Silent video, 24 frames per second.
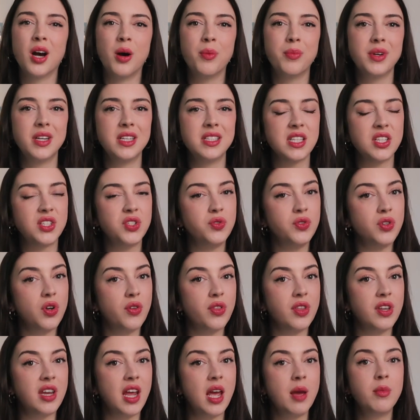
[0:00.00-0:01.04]
companies that you know
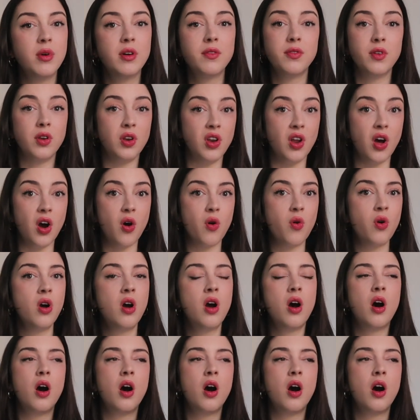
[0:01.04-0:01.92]
the name of? No.